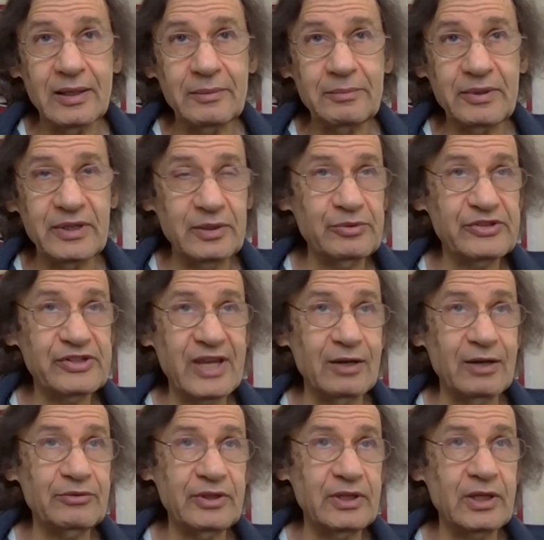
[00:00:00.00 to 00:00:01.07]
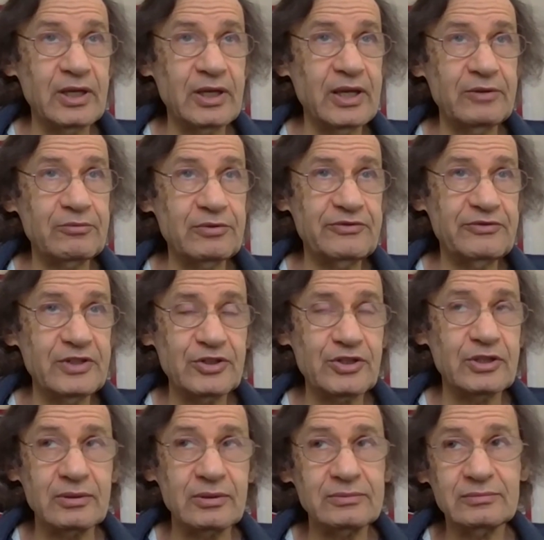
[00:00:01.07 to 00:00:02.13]
but he was counting a
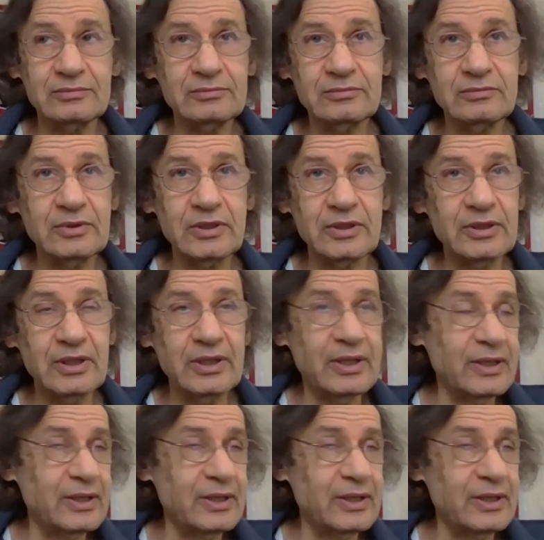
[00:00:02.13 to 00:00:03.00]
revision when